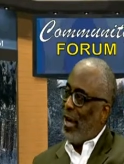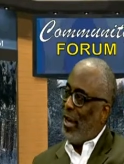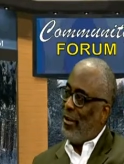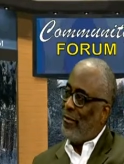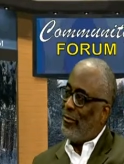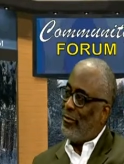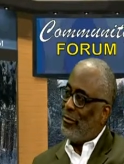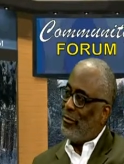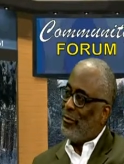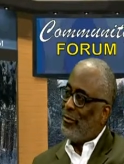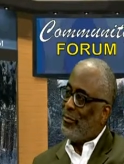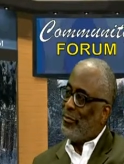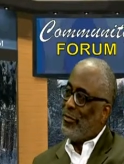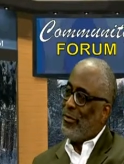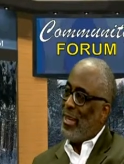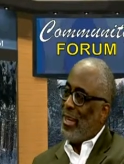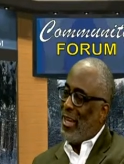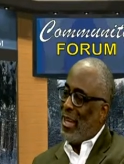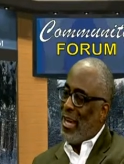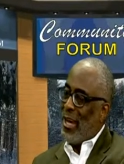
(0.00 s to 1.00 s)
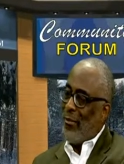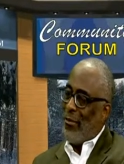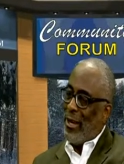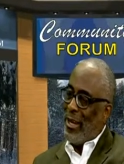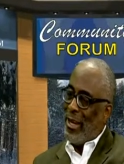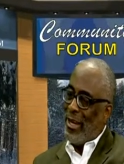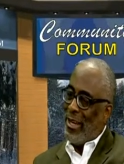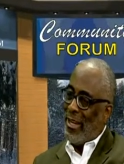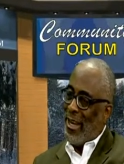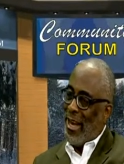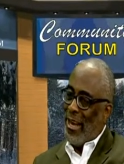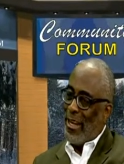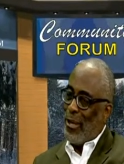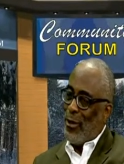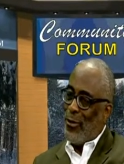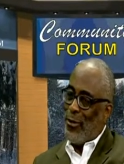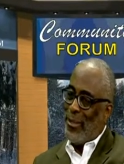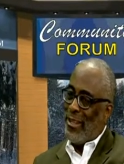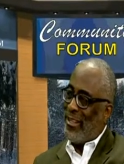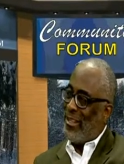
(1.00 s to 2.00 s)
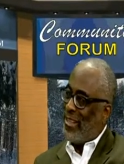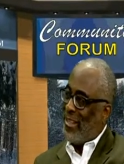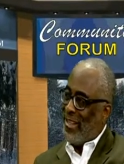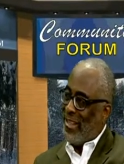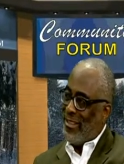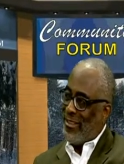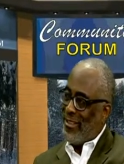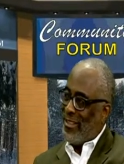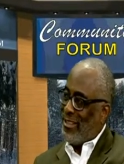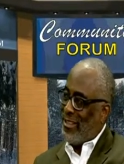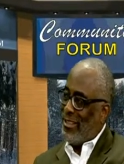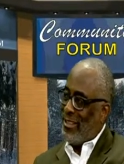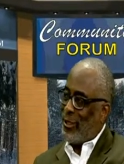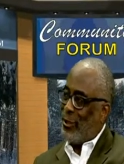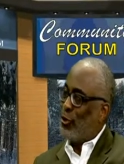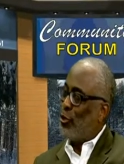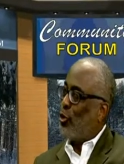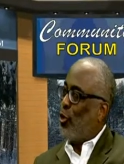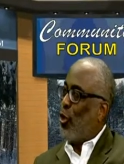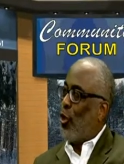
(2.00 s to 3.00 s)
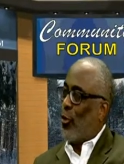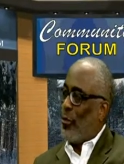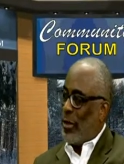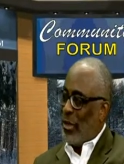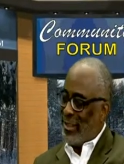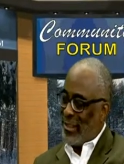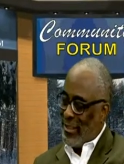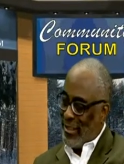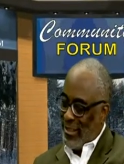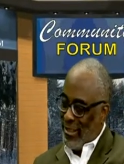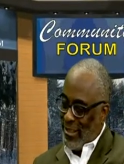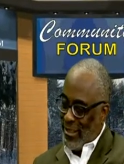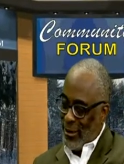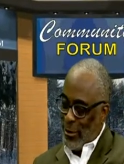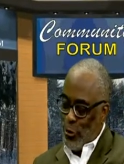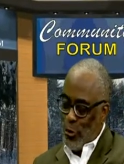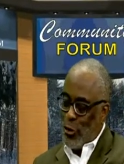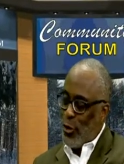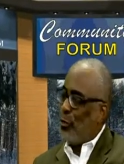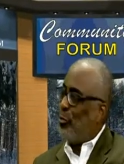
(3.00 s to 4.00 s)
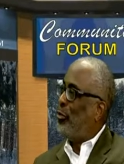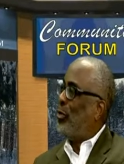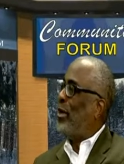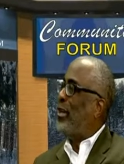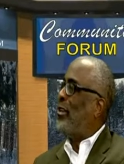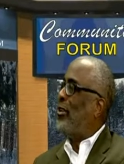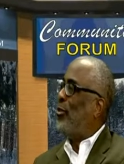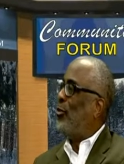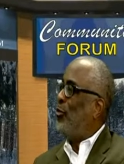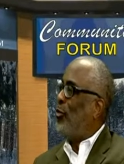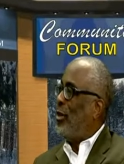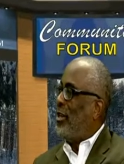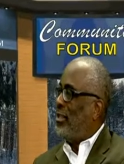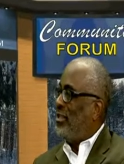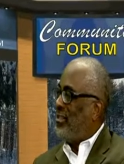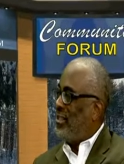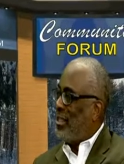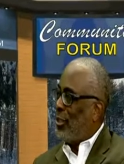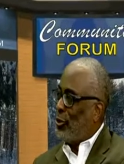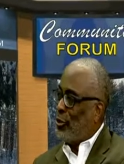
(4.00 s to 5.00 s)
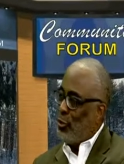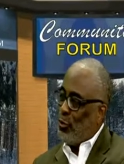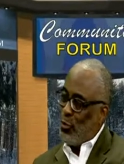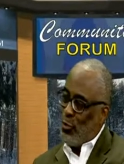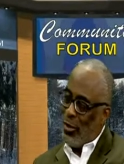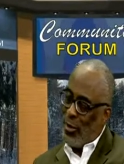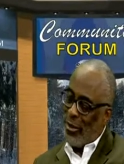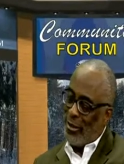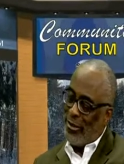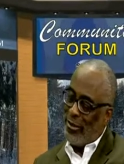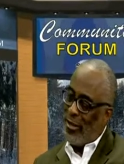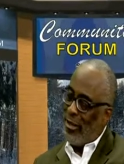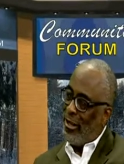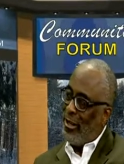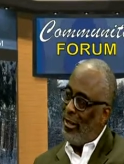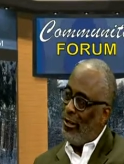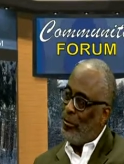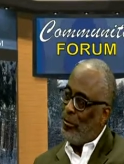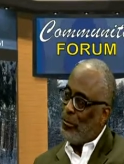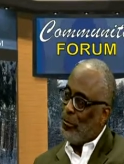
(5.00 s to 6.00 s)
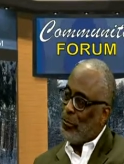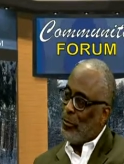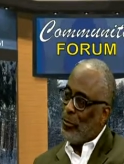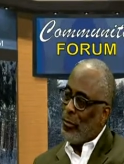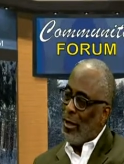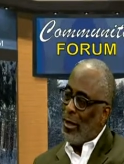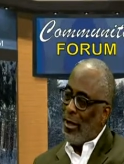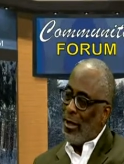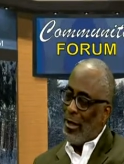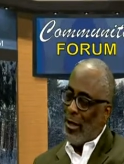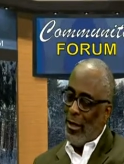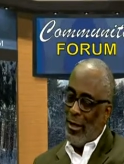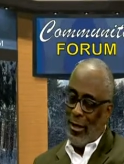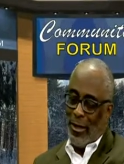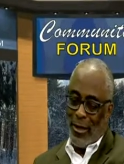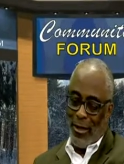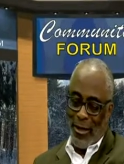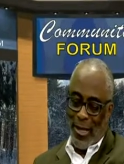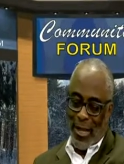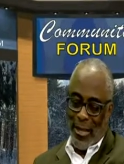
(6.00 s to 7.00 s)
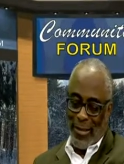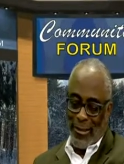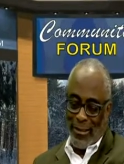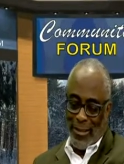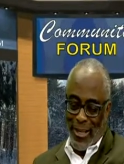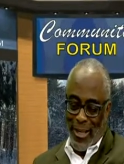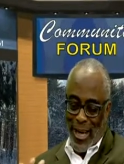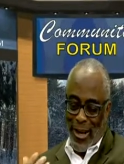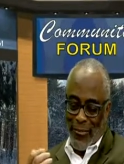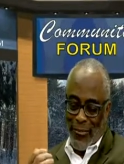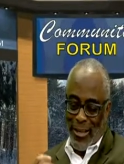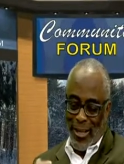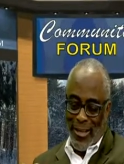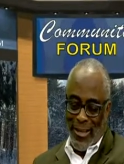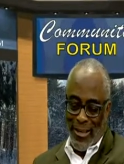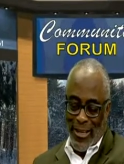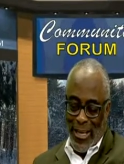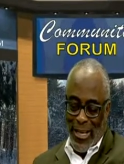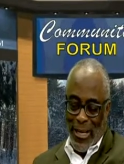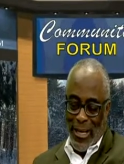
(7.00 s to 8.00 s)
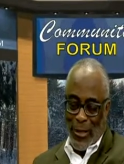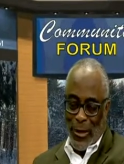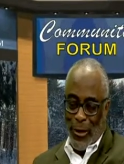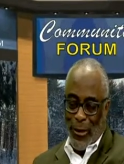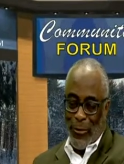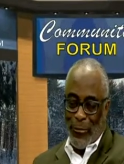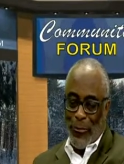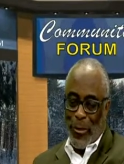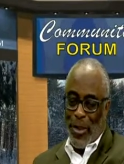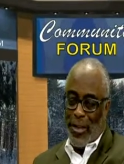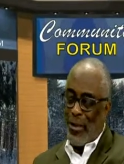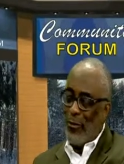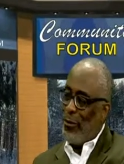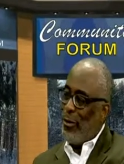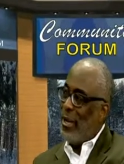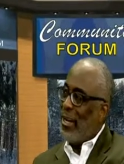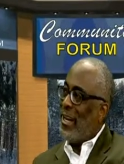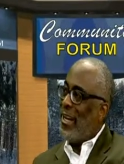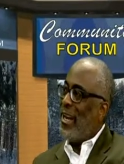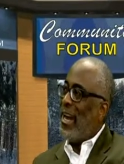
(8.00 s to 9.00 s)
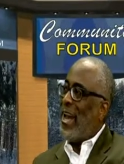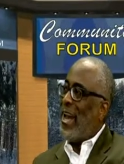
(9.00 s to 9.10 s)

Ah, yeah. I mean, I know that there are the stories, and you can pick the ones that you want to tell. Uh, like I said, I've done the the reading I